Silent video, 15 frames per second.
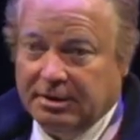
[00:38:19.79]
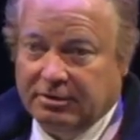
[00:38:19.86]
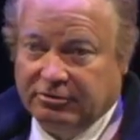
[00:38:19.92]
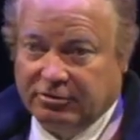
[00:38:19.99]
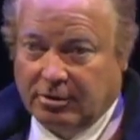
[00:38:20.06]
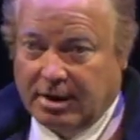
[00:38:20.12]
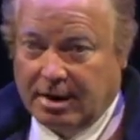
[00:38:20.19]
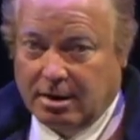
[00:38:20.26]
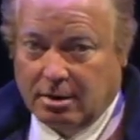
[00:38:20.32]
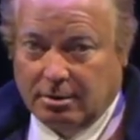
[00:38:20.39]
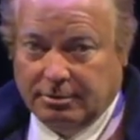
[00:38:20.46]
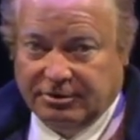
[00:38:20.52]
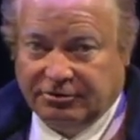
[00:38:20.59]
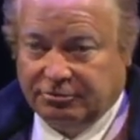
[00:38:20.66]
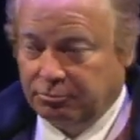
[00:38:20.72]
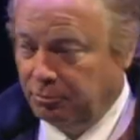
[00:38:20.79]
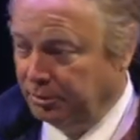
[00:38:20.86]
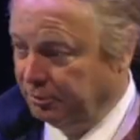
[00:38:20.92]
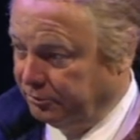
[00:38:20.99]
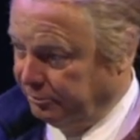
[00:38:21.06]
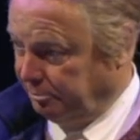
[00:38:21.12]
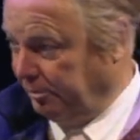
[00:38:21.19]
and so I always
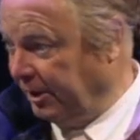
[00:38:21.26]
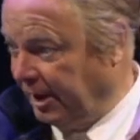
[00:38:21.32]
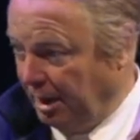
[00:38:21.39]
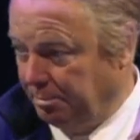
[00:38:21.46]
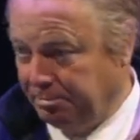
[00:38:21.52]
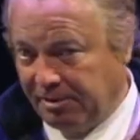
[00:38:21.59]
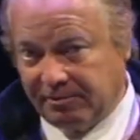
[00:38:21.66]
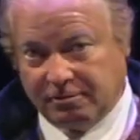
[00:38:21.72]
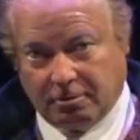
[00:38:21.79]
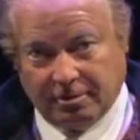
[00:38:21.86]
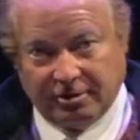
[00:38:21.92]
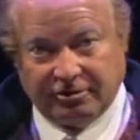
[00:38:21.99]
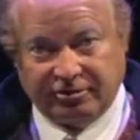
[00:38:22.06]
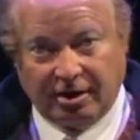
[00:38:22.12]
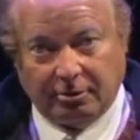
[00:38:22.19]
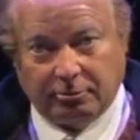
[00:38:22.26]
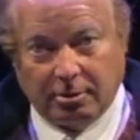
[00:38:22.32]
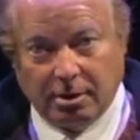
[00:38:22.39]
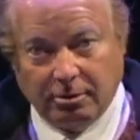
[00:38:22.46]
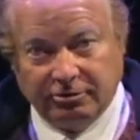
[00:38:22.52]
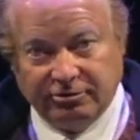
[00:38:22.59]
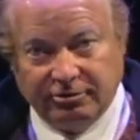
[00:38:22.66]
would spring up before the sun
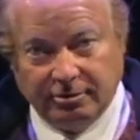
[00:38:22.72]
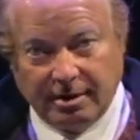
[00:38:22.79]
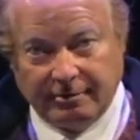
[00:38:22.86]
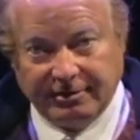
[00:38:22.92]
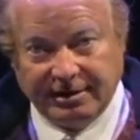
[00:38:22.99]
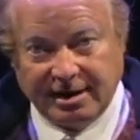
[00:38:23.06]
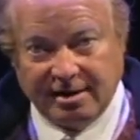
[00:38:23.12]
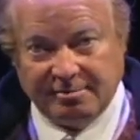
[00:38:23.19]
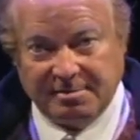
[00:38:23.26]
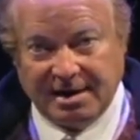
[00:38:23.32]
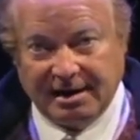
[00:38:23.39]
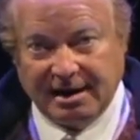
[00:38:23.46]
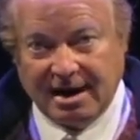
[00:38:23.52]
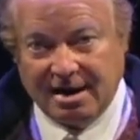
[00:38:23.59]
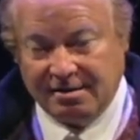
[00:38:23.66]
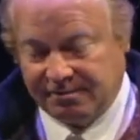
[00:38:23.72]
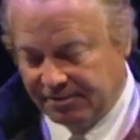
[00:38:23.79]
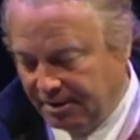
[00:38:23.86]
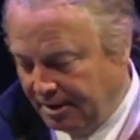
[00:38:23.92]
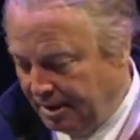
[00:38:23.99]
rose every day of my life.